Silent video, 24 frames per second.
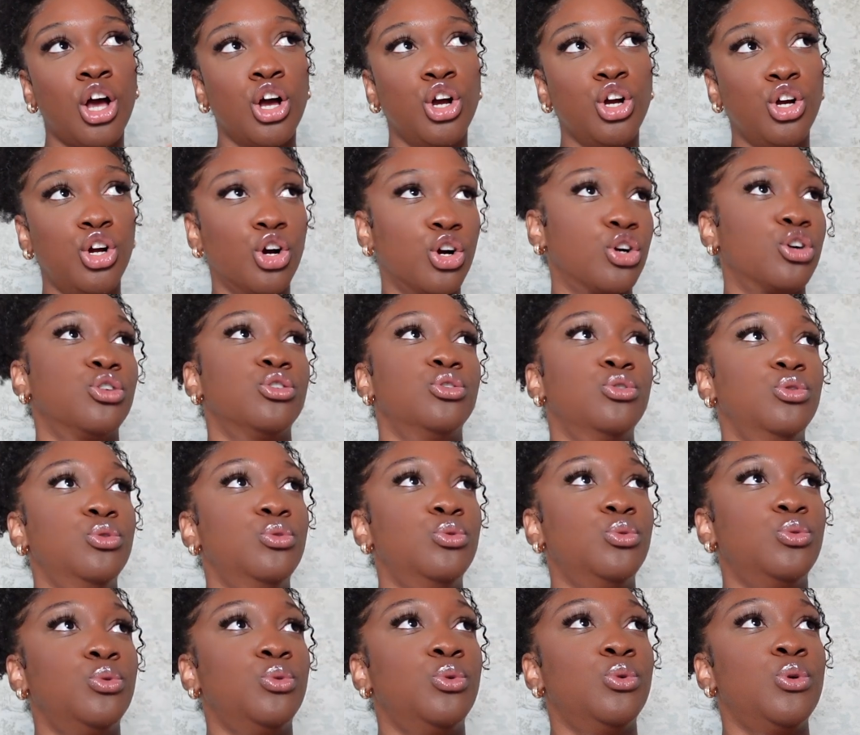Girl,
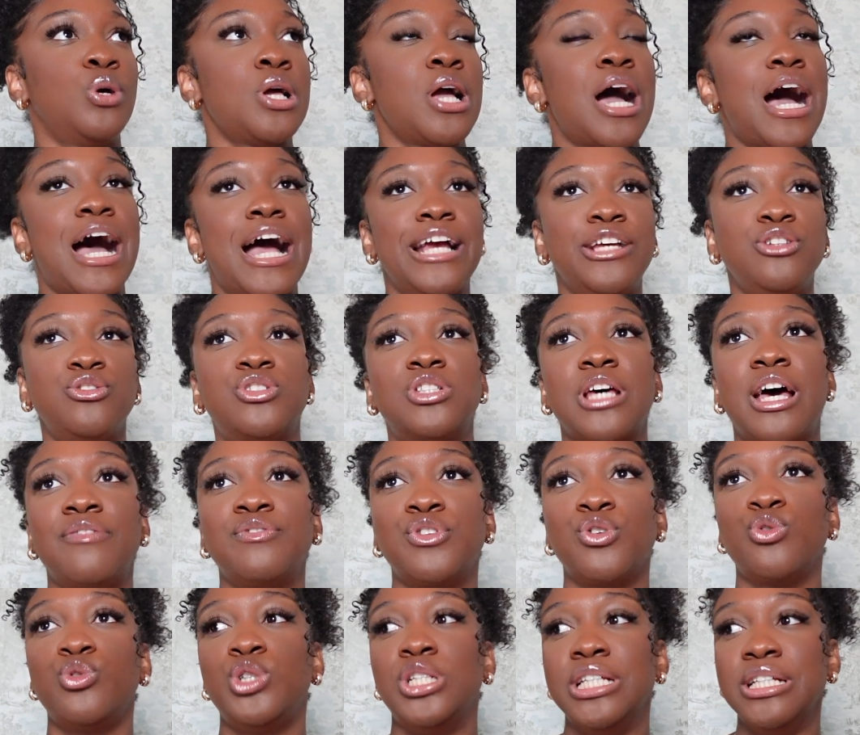I used to have
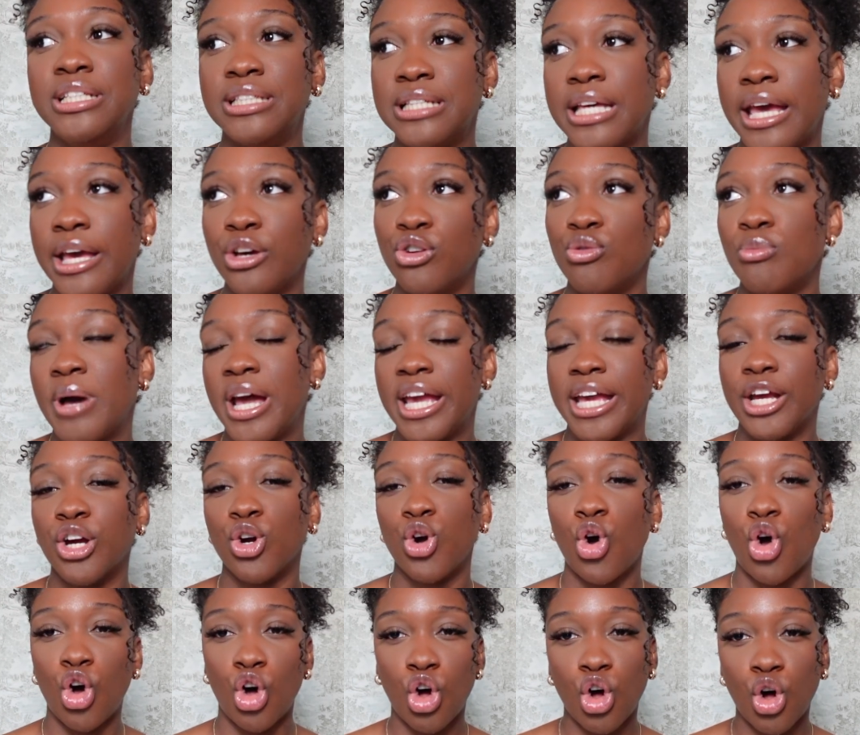to detangle my hair
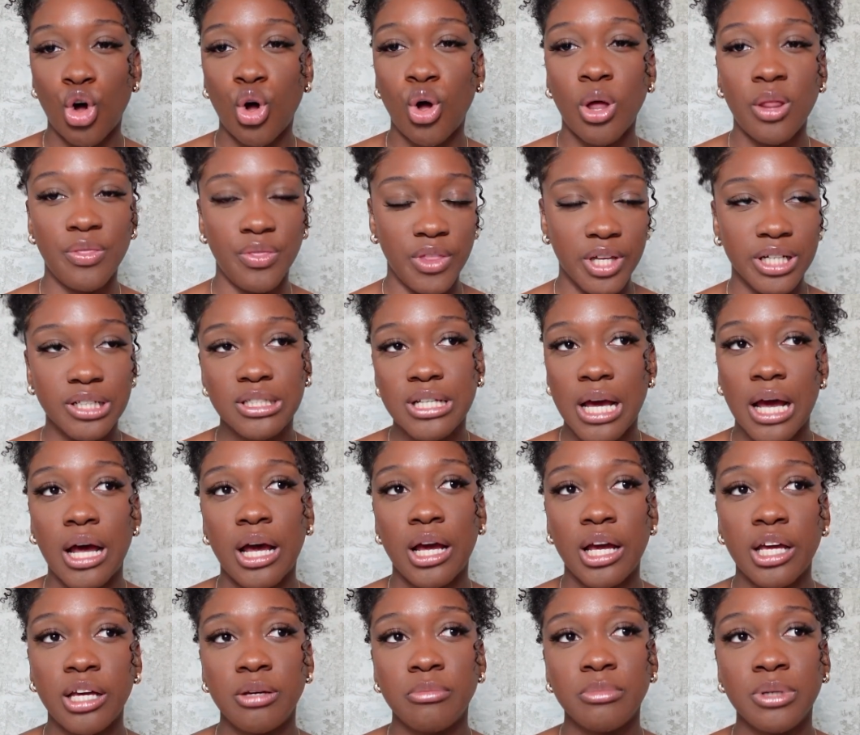all the
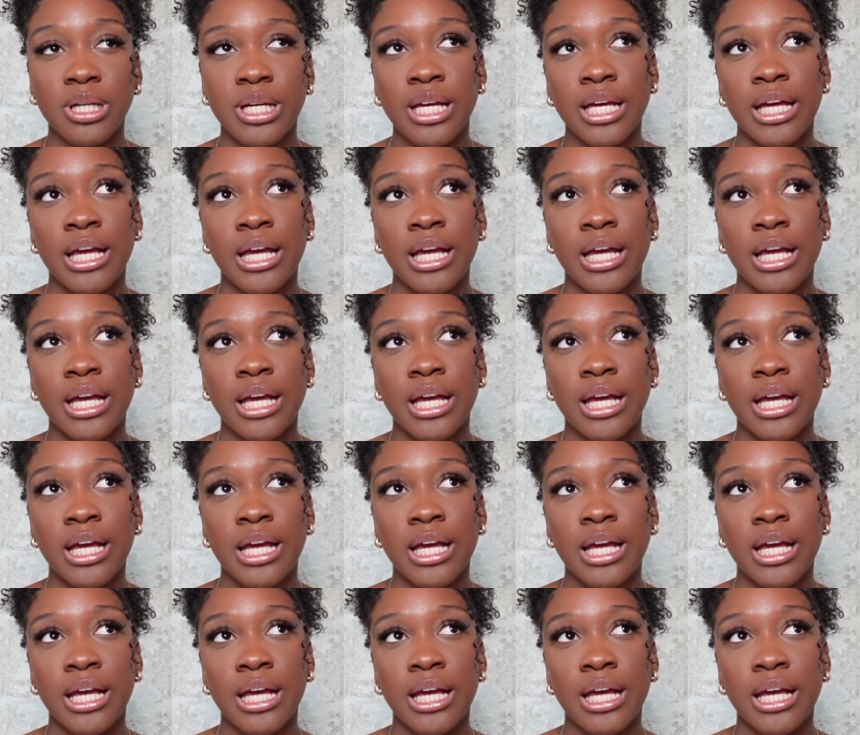time.